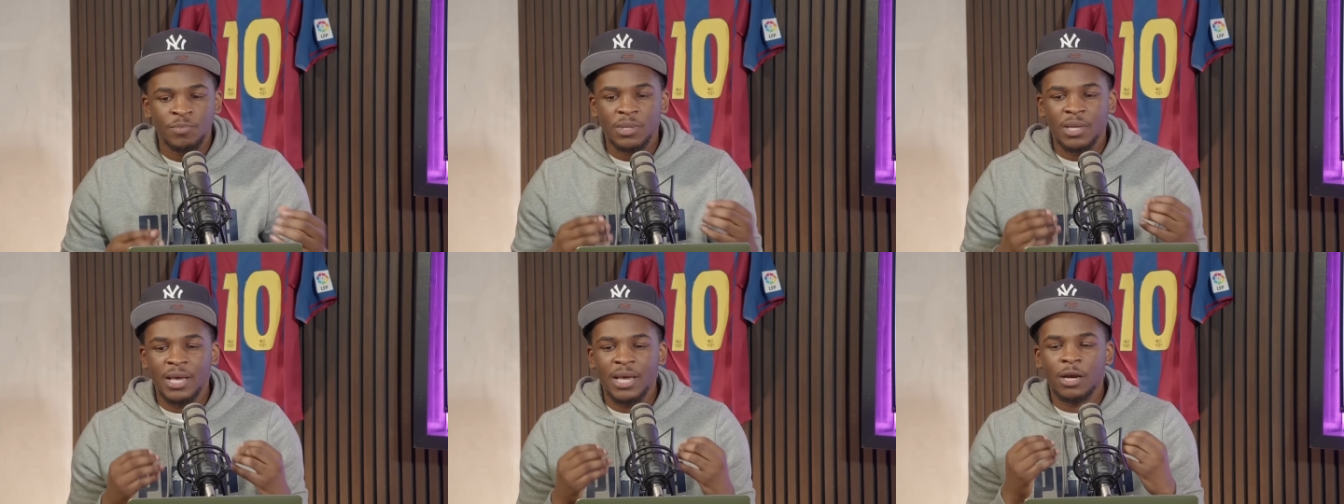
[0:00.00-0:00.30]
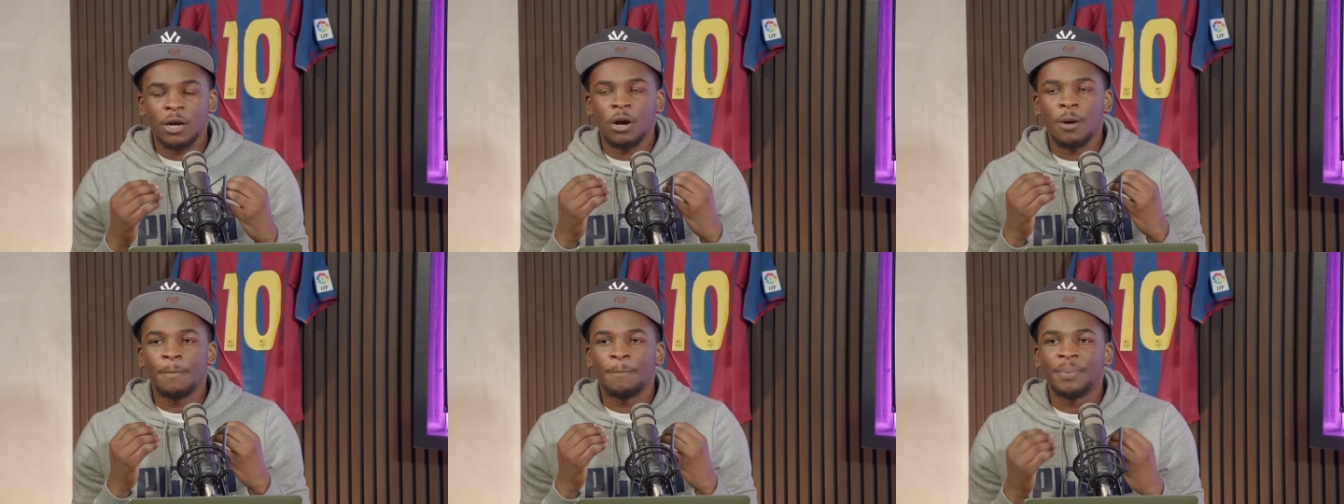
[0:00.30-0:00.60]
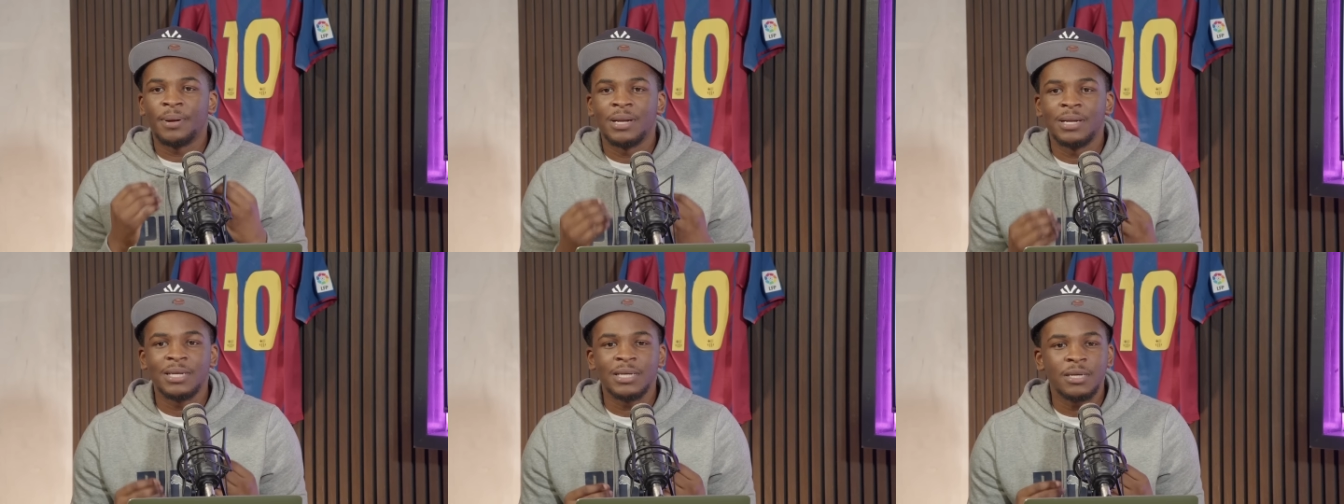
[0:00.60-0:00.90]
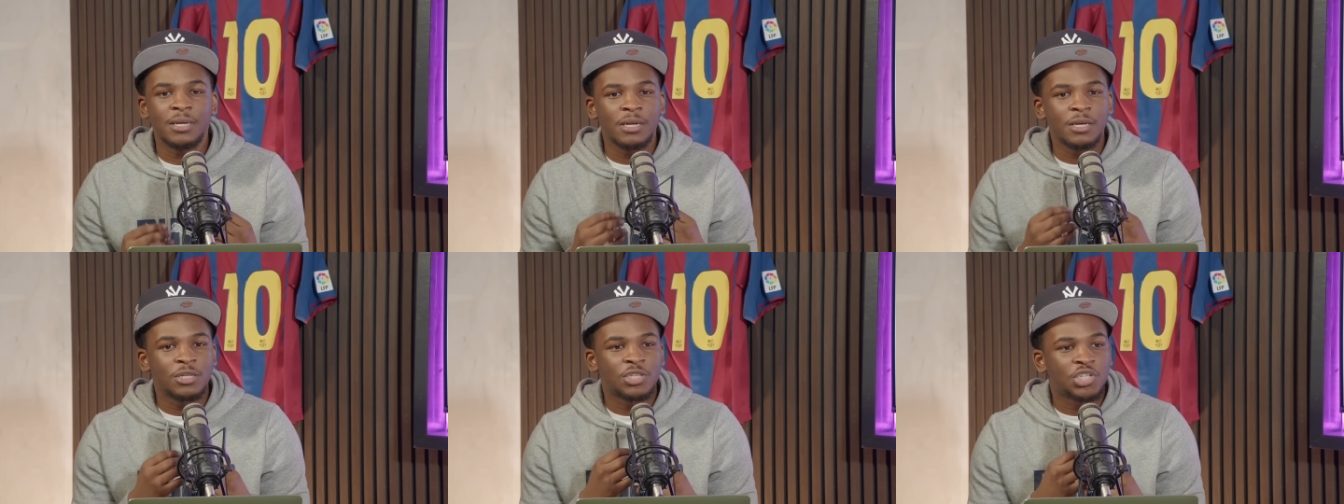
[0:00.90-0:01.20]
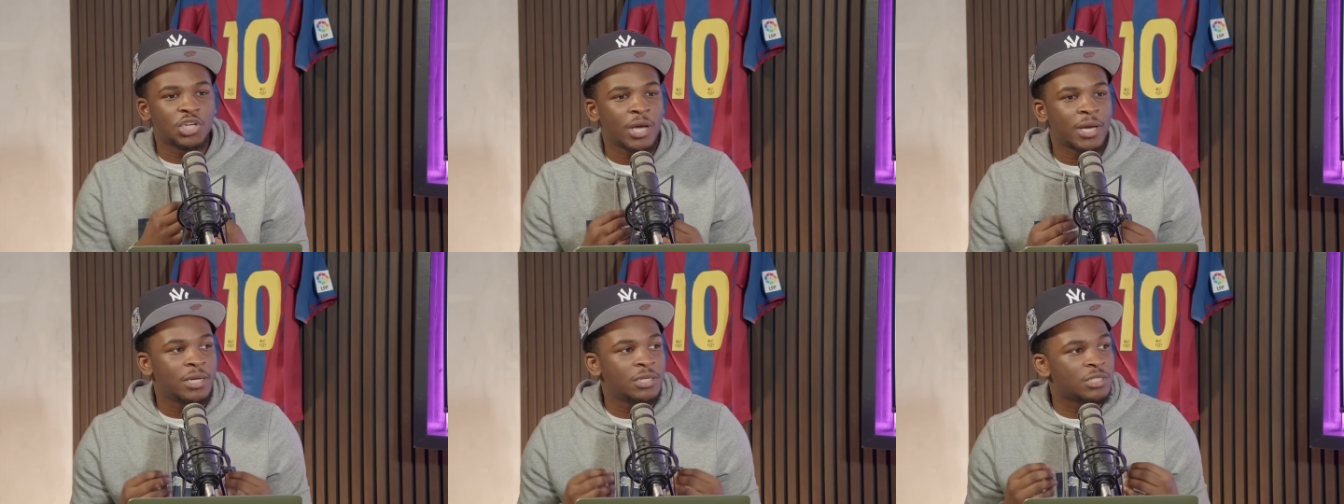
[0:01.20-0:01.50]
It completely
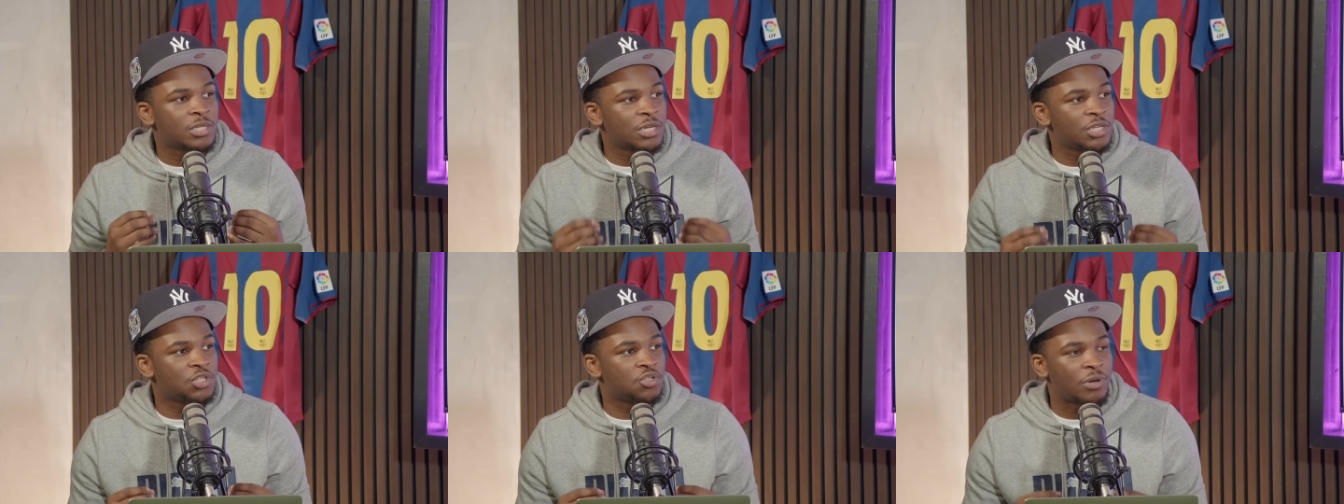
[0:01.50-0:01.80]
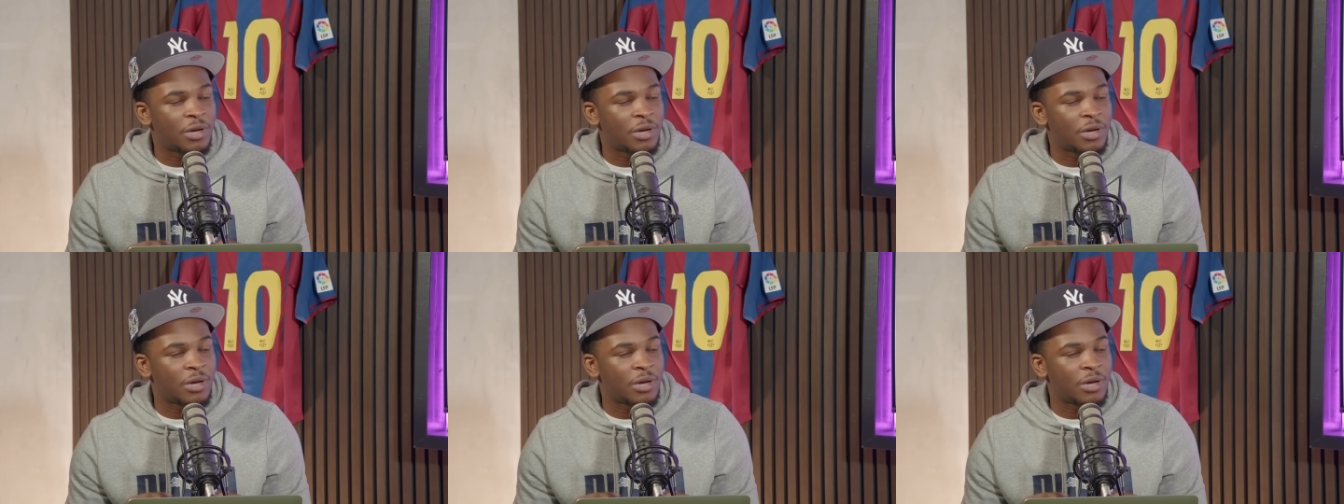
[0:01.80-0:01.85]
changed history.